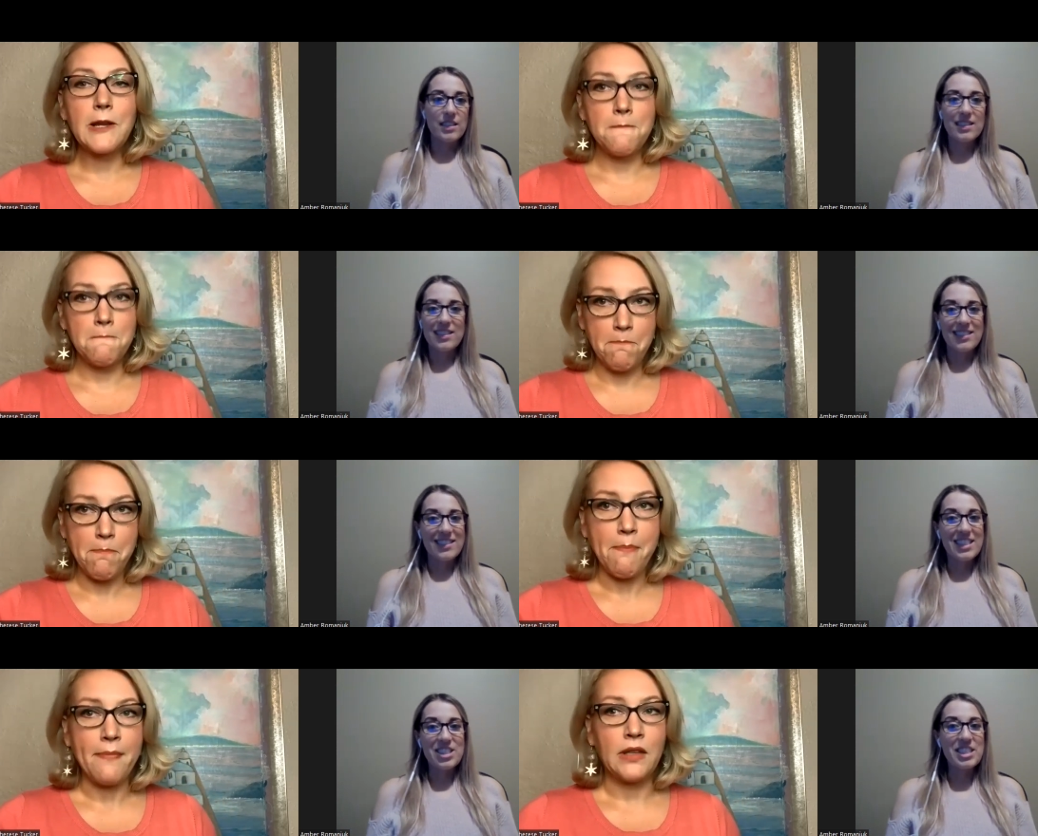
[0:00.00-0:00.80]
Speaker 1: mm-hmm.
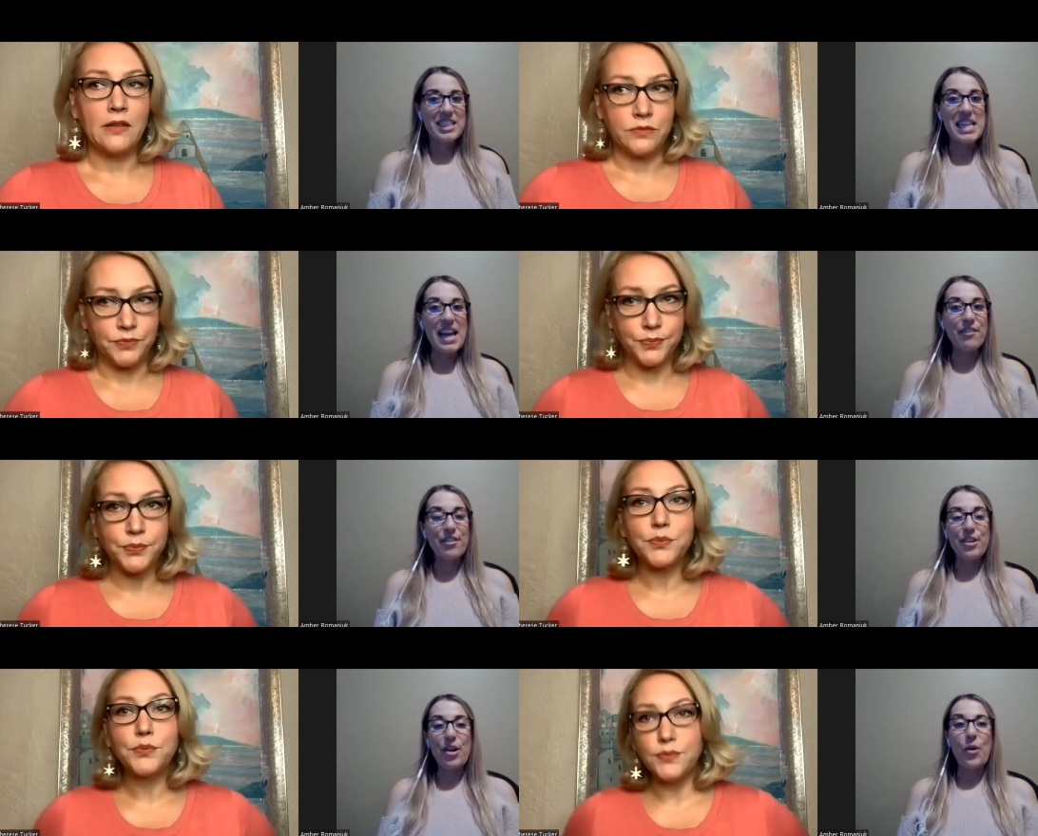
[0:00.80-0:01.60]
you just
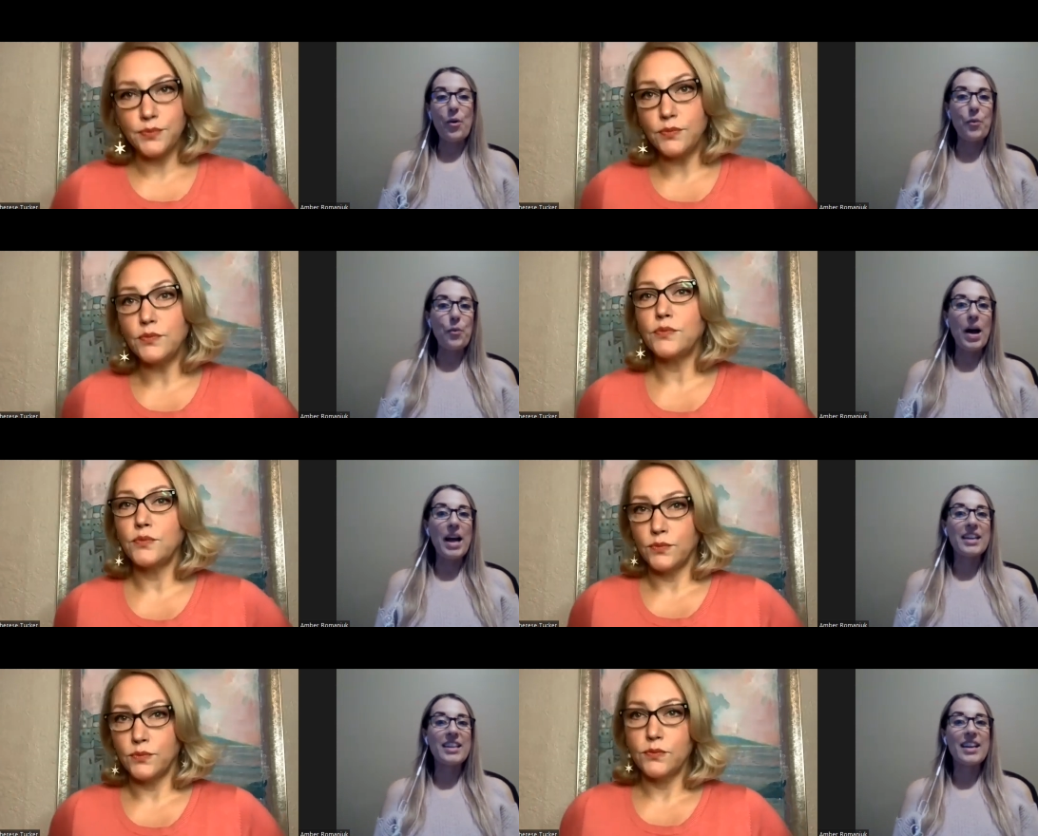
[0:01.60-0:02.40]
never know
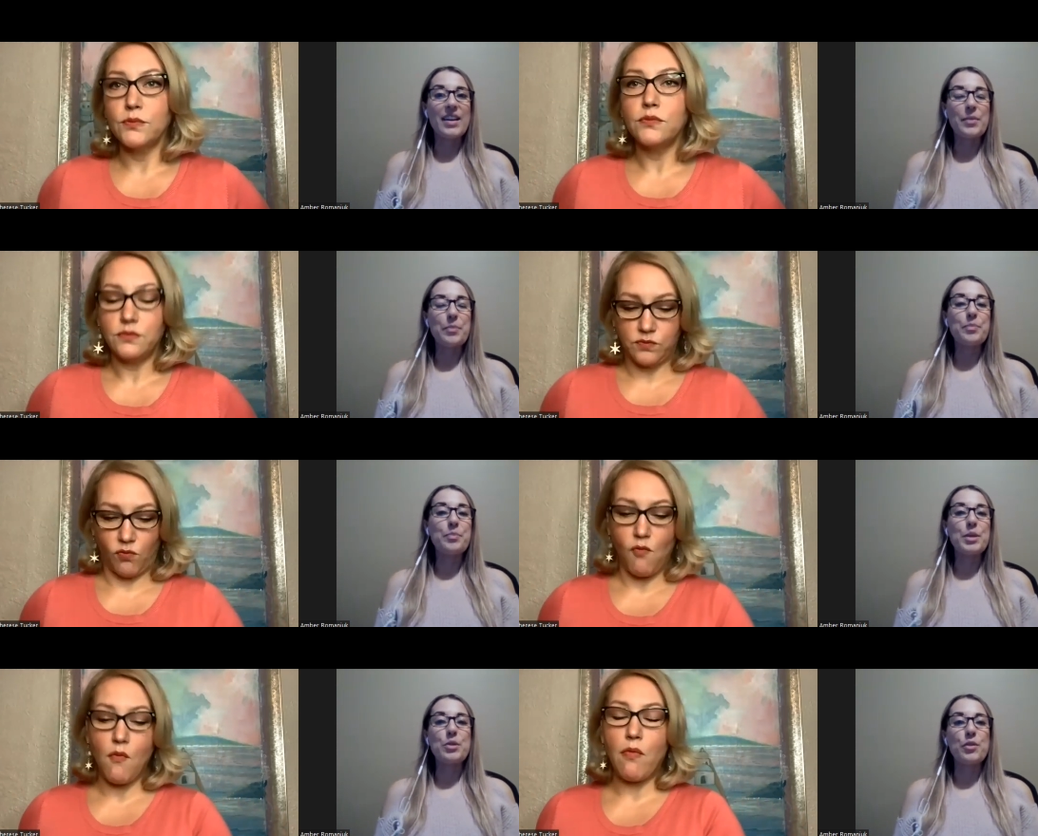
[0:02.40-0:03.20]
what
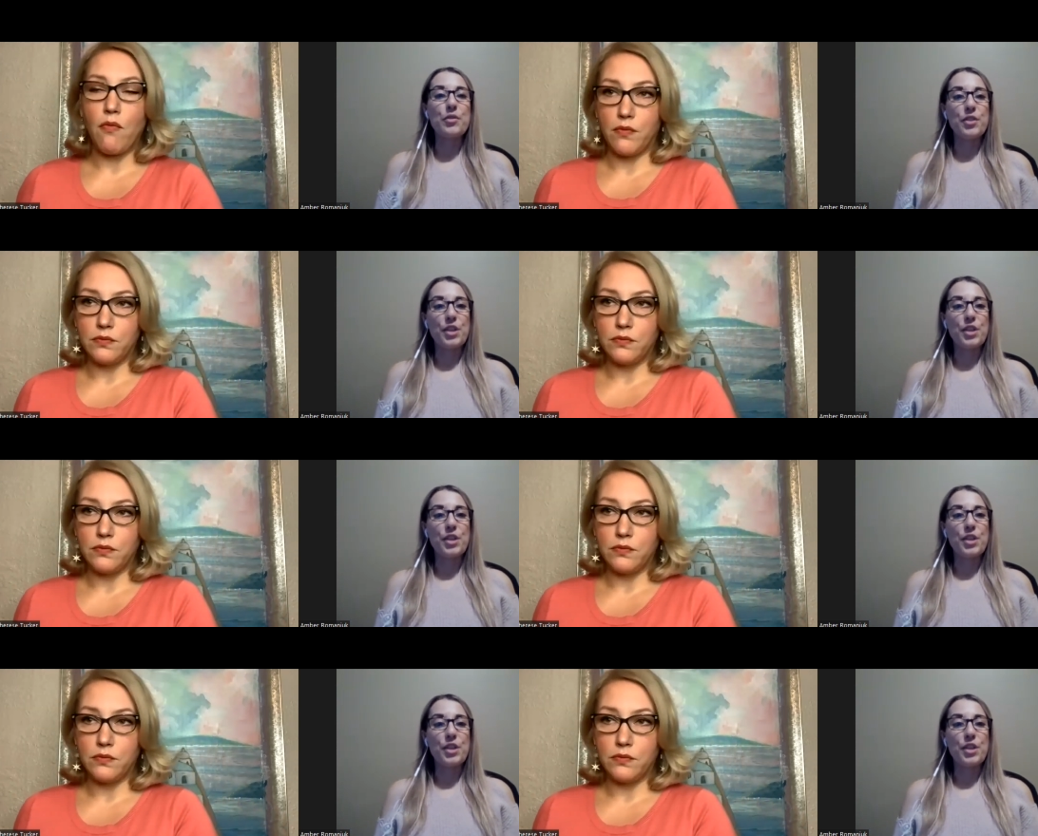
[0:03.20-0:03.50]
beautiful